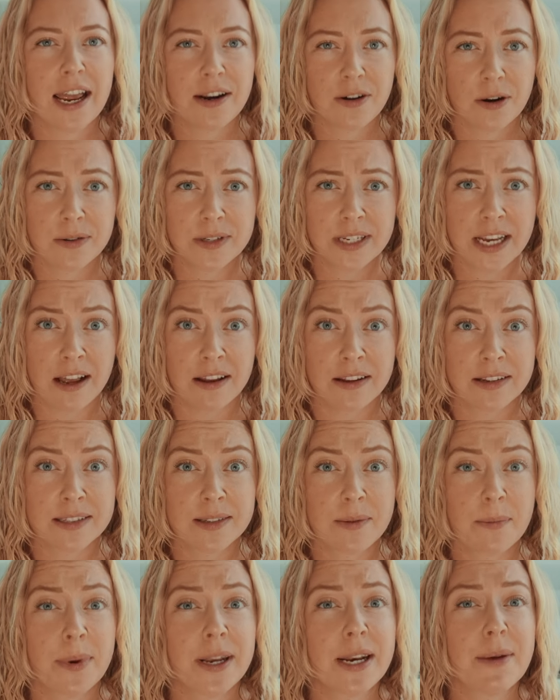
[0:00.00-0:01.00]
and hotels,
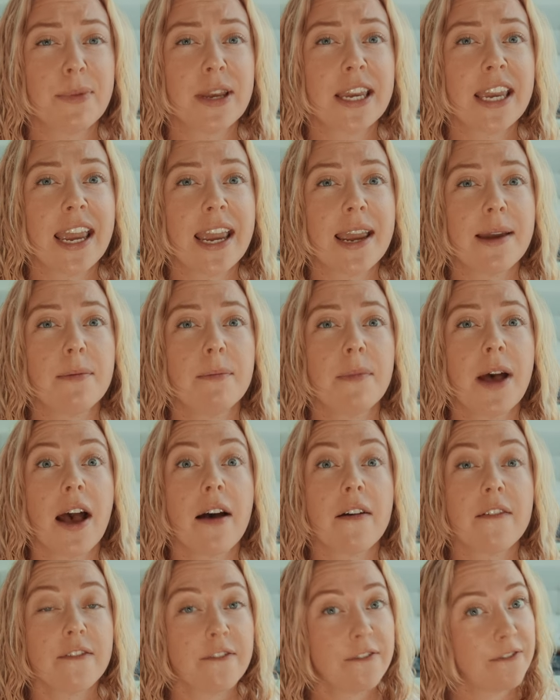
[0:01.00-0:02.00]
but it became
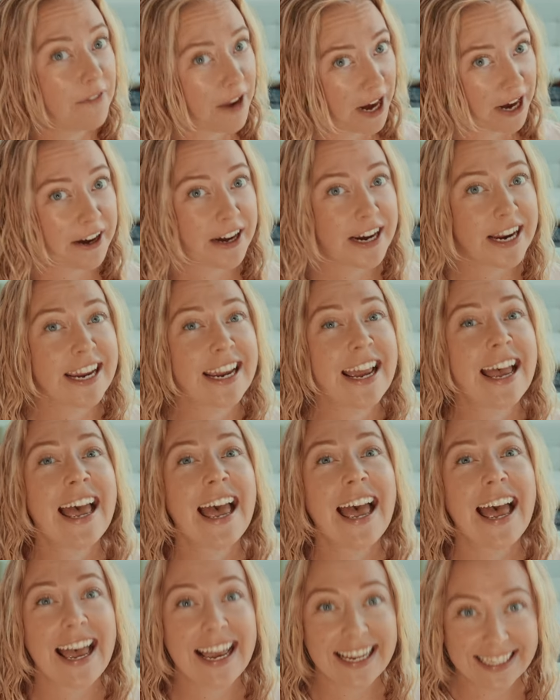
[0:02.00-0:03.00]
very
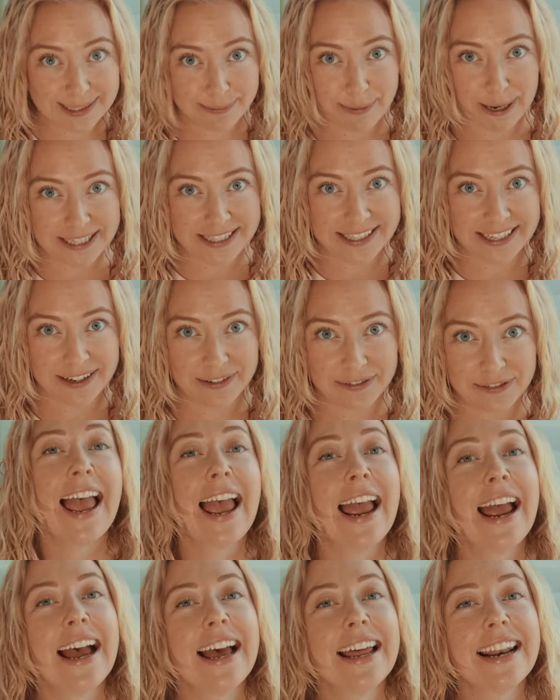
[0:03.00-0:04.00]
expensive.
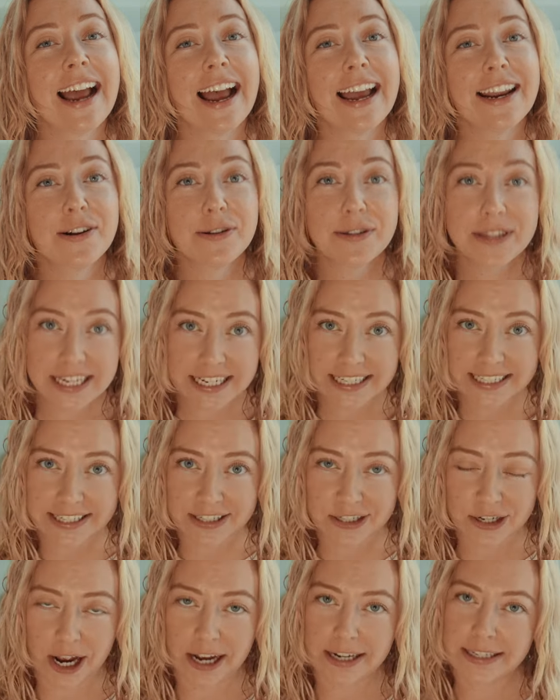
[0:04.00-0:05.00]
And I don't think it's a
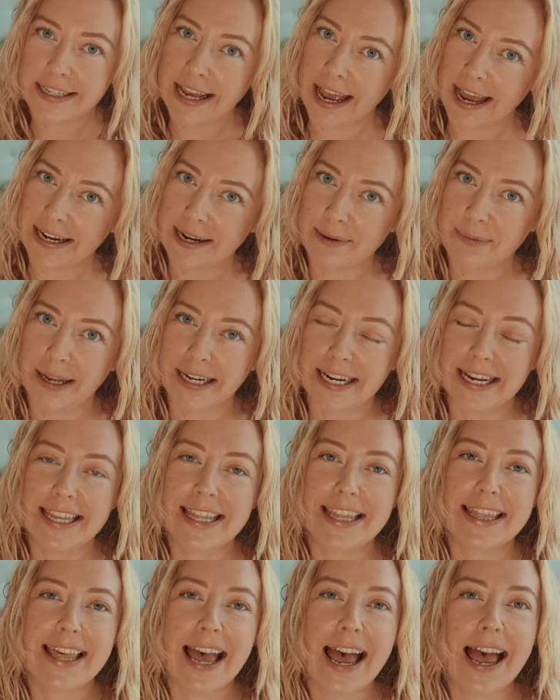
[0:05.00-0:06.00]
shock to
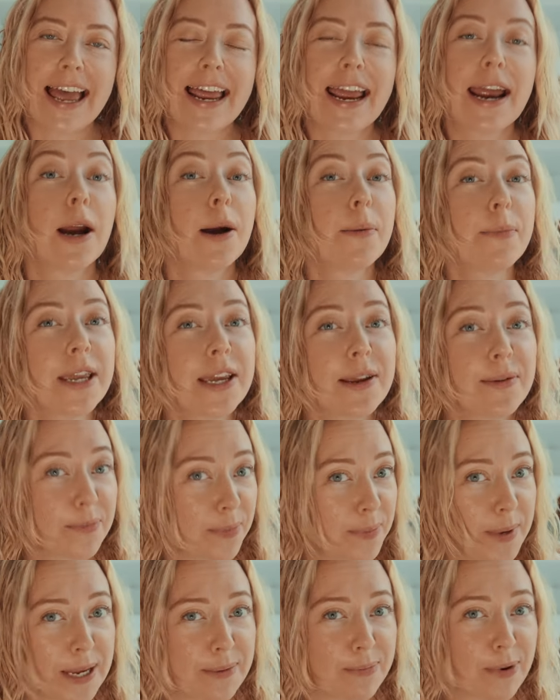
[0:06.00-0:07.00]
anybody that
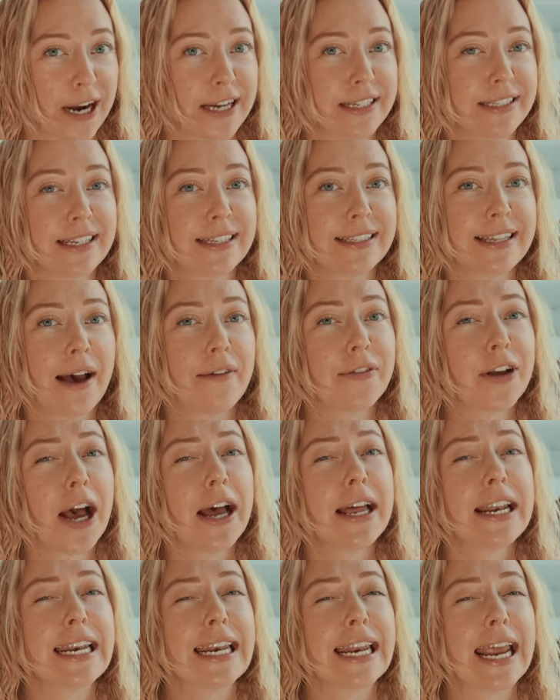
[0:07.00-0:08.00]
Airbnb prices have
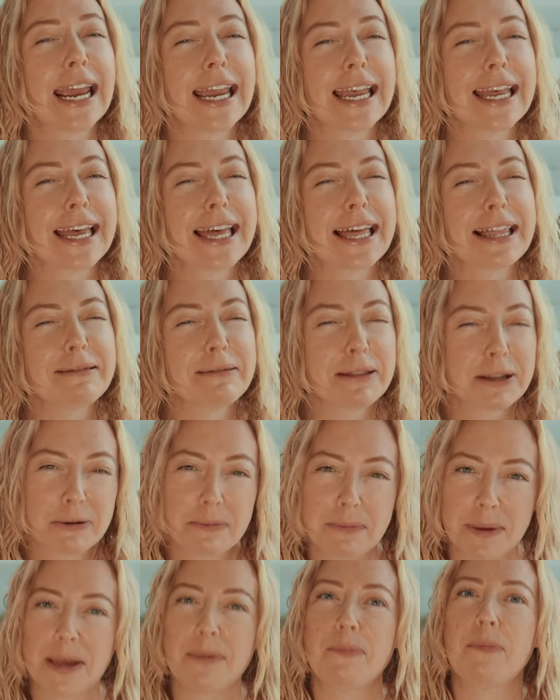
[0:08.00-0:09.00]
gotten a
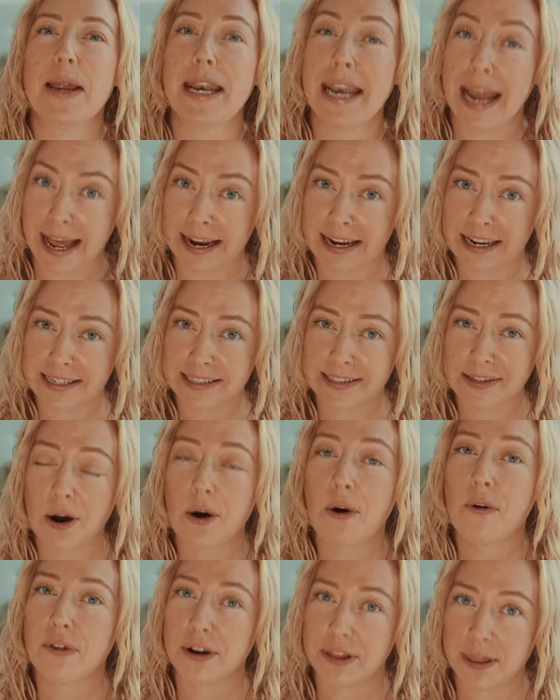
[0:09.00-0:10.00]
little bit bananas
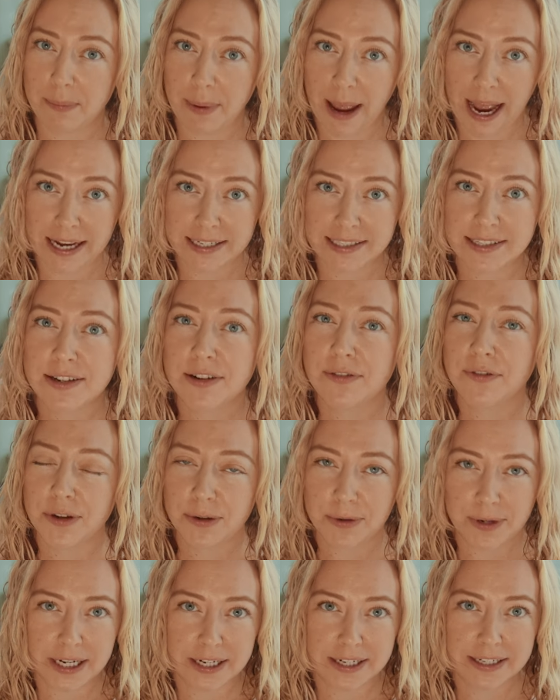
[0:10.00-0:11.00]
over the past
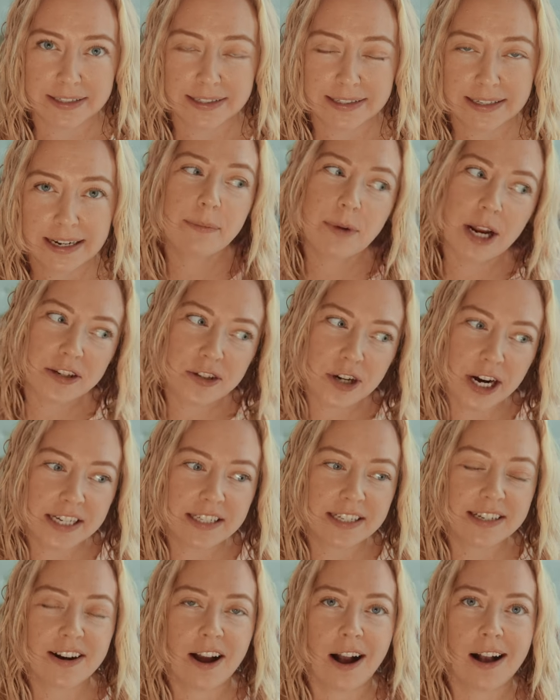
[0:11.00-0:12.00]
few years. I'm not trying
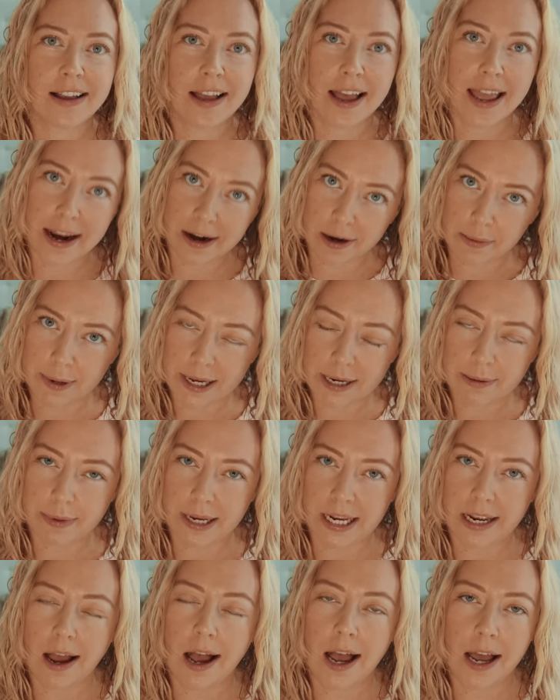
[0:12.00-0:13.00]
to knock
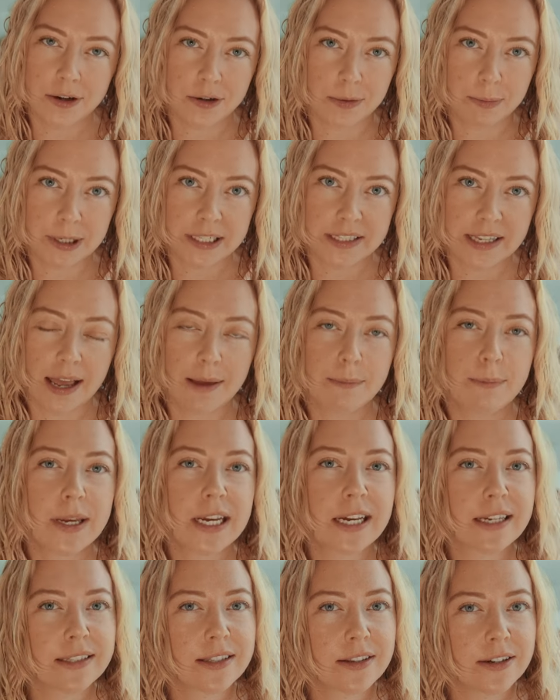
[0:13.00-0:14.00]
Airbnb 100%
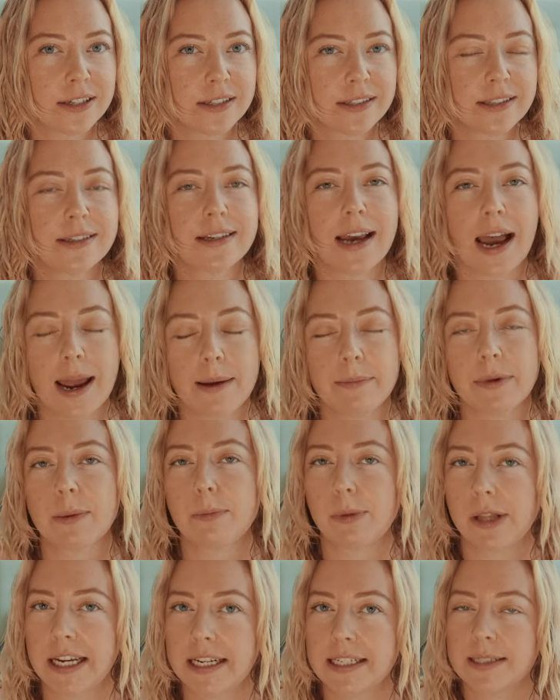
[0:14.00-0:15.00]
because there is a time and a
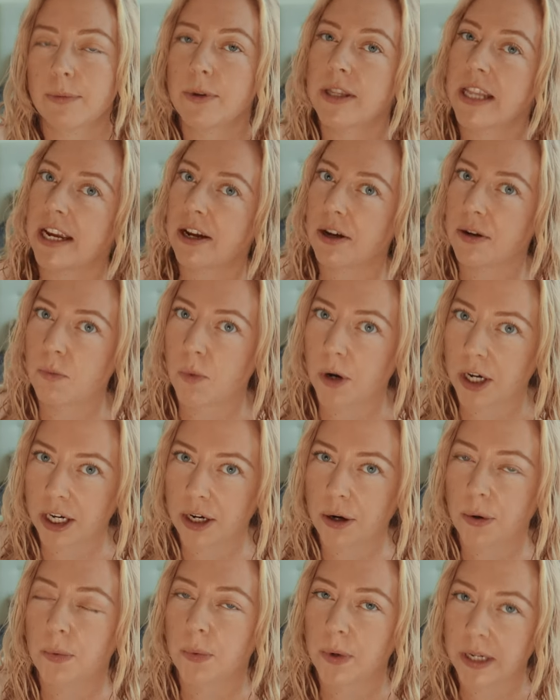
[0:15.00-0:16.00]
place when they can
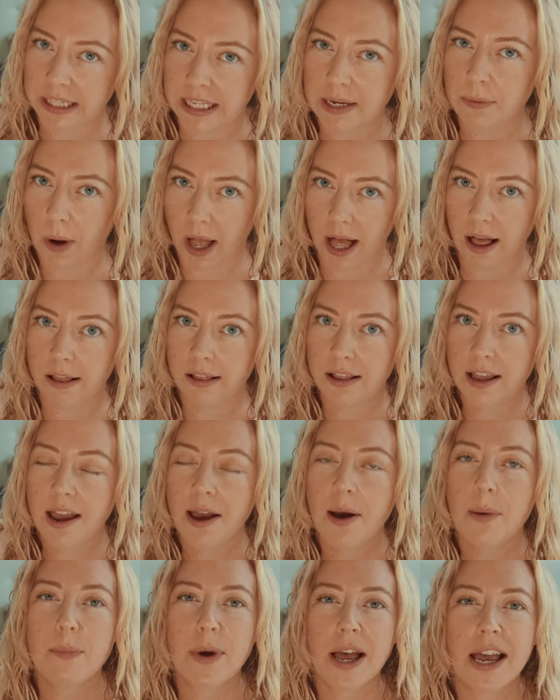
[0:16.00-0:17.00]
work really well.
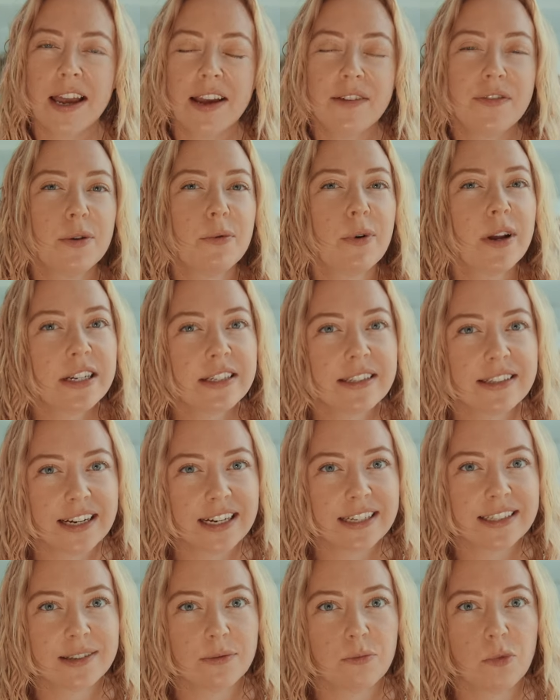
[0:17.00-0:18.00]
But if you want to
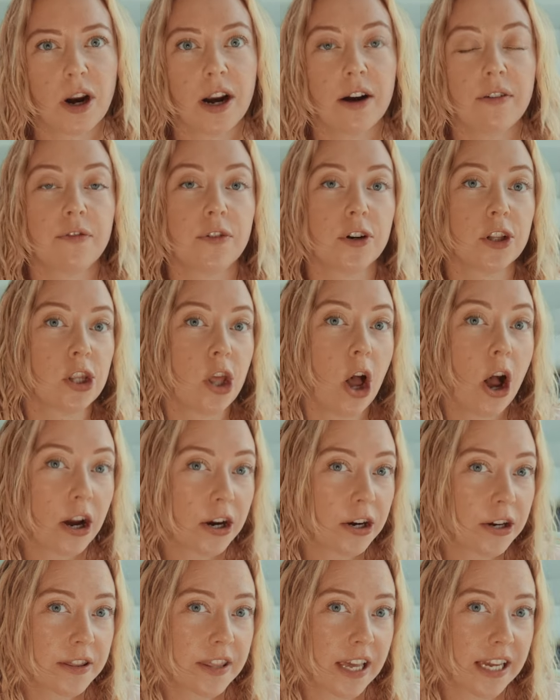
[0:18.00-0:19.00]
stay somewhere for
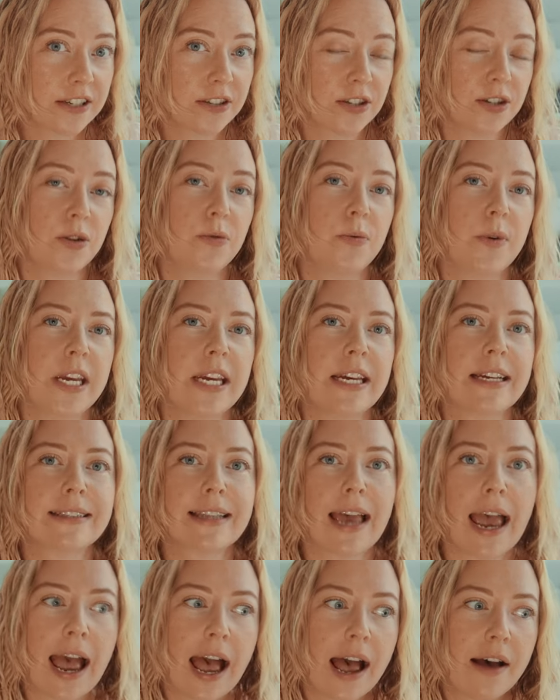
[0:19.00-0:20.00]
longer than 2 weeks,
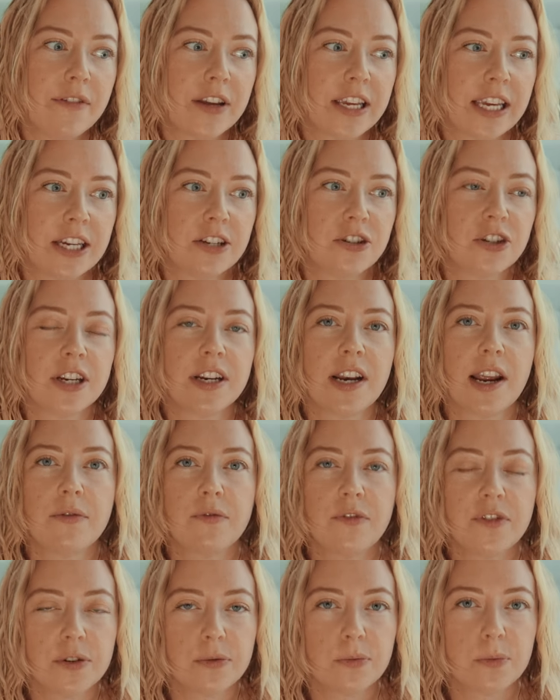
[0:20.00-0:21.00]
have a kitchen,
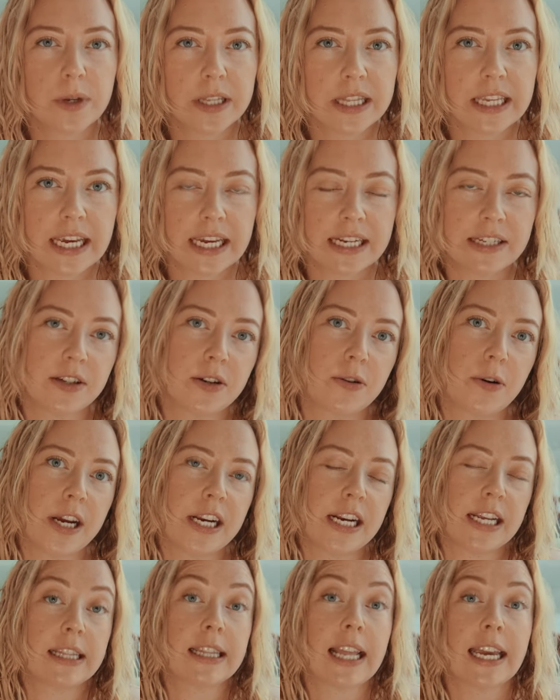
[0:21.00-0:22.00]
and feel really
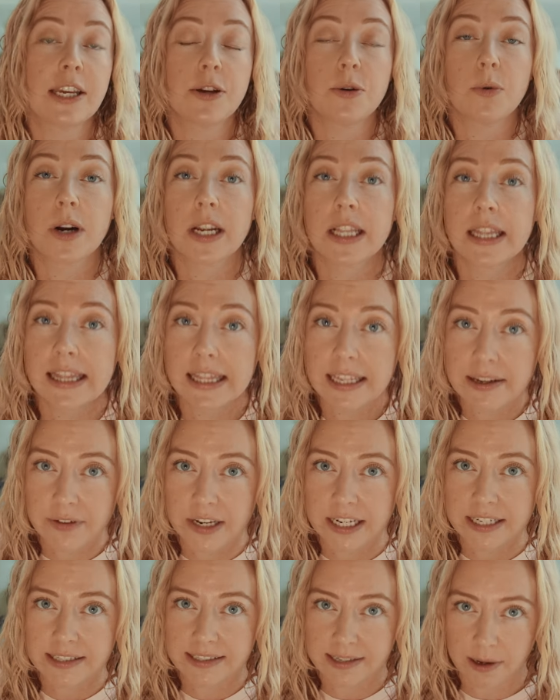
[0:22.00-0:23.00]
integrated like you are
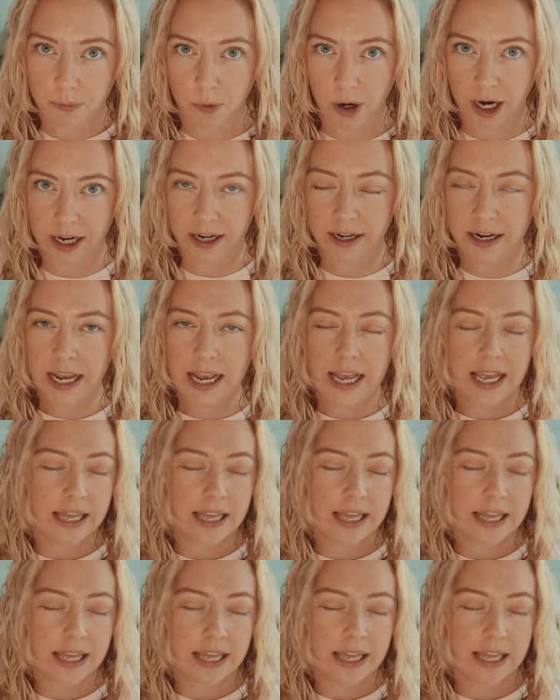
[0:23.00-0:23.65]
living somewhere,